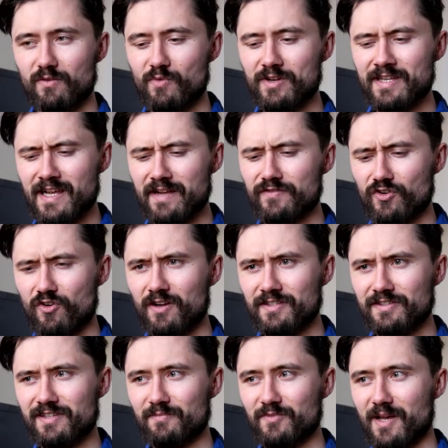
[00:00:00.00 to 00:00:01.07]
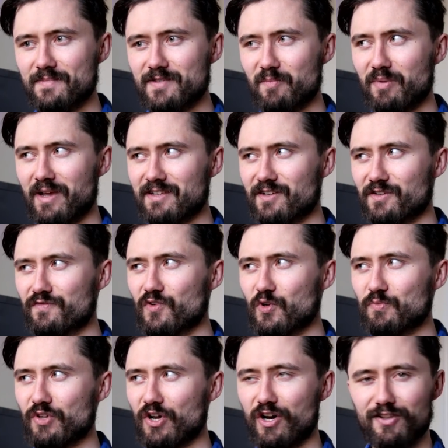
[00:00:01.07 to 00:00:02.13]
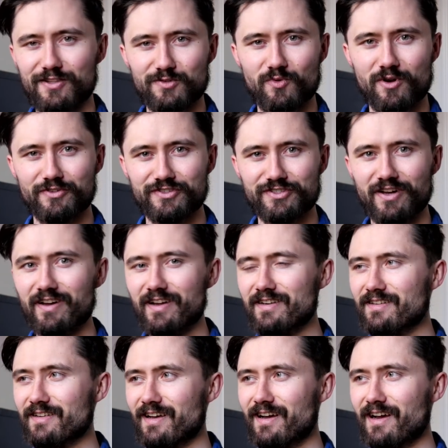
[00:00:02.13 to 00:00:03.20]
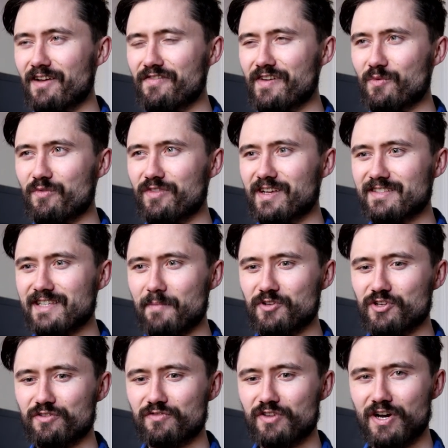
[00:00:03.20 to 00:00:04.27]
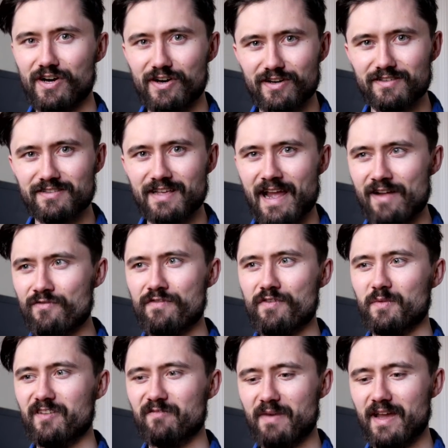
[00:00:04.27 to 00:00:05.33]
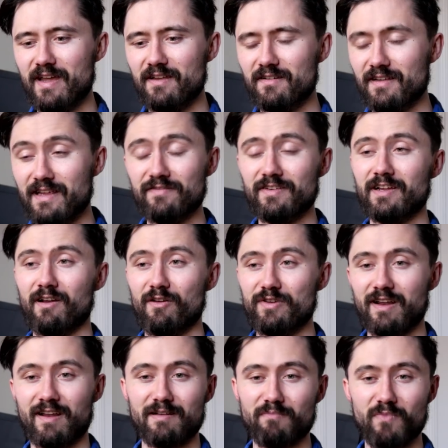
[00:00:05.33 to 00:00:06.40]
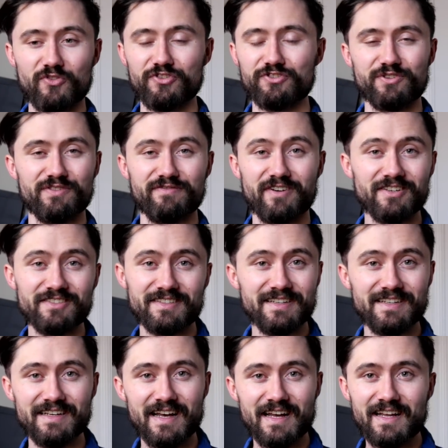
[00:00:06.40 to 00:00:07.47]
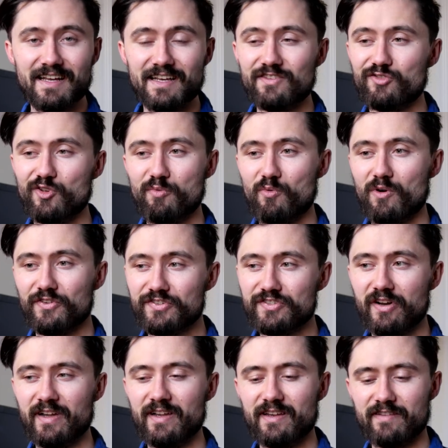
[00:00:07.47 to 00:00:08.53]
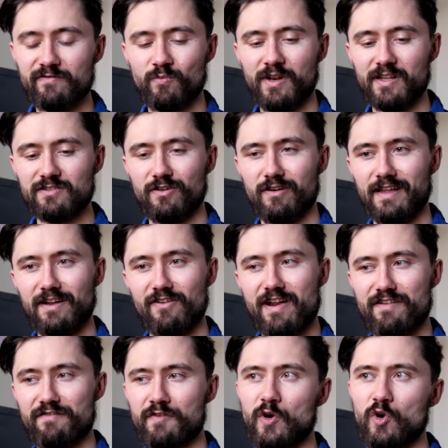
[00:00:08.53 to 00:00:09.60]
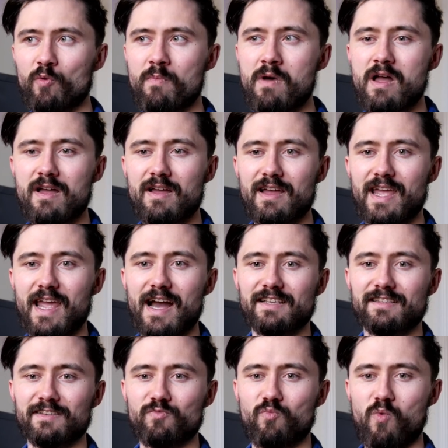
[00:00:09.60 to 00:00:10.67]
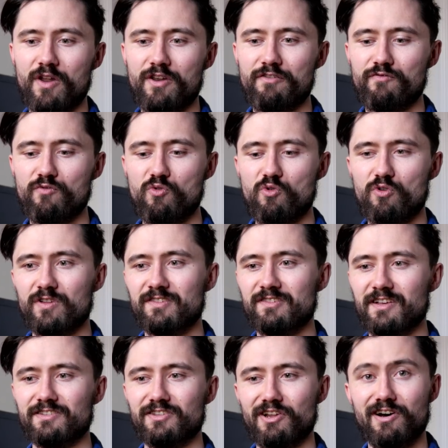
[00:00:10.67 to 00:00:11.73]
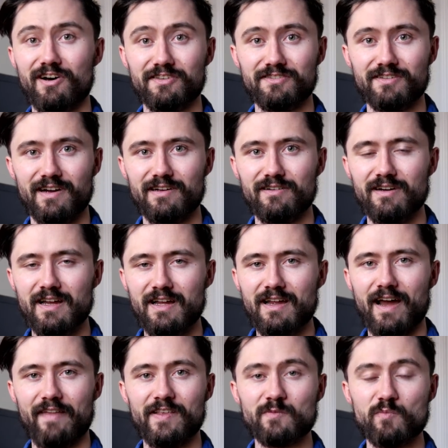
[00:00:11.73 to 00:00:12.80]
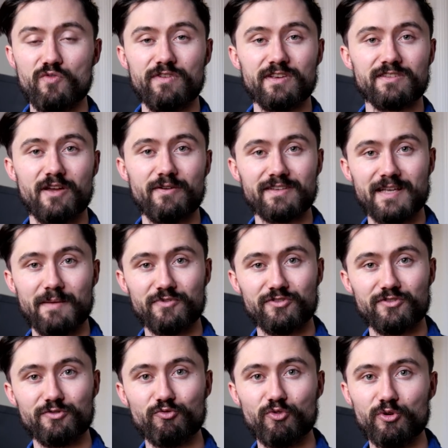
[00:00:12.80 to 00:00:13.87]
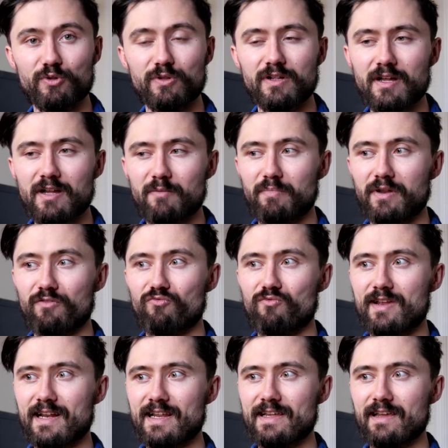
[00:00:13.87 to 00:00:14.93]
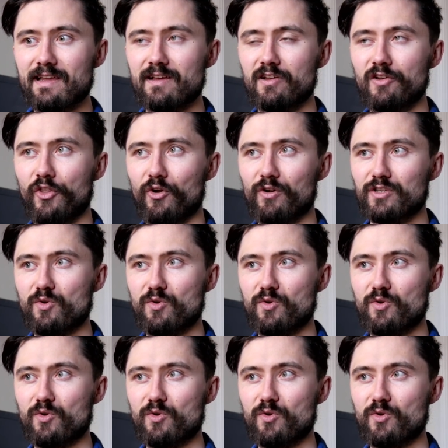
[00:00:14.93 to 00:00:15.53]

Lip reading: We take it for granted sometimes that Pixar's films are this well designed. I think with the exception of Cars, every film they've made, even including like Monsters University, is super well designed. Even when it's not that great a film, it has this wonderful, consistent art style, and this movie is no exception to the rule. But it really looks